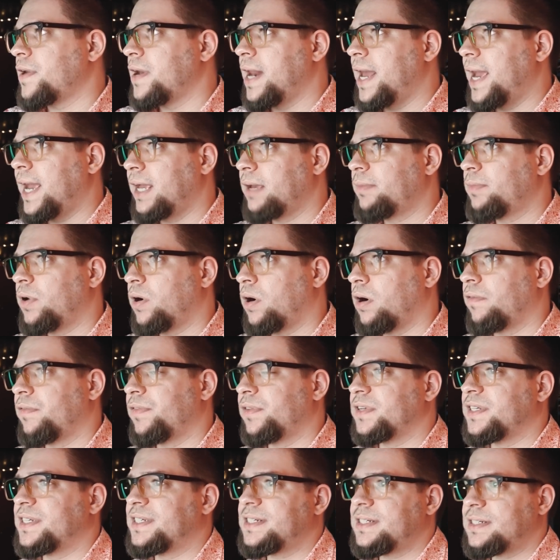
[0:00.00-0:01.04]
name of
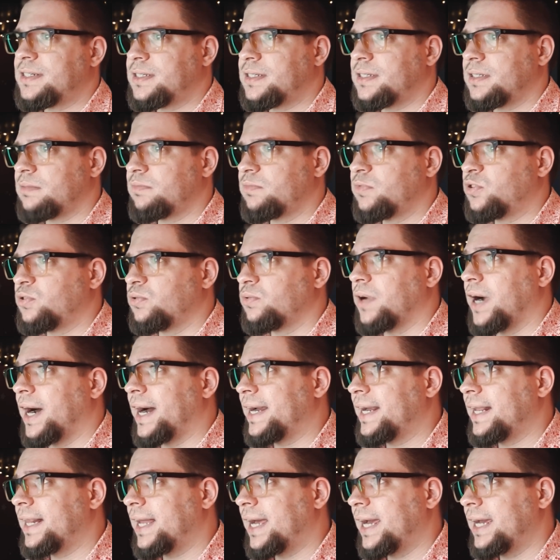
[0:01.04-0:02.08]
the system to
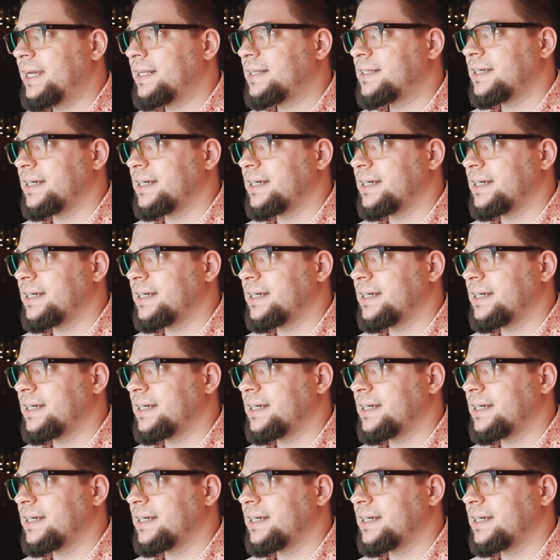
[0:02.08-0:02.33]
highlight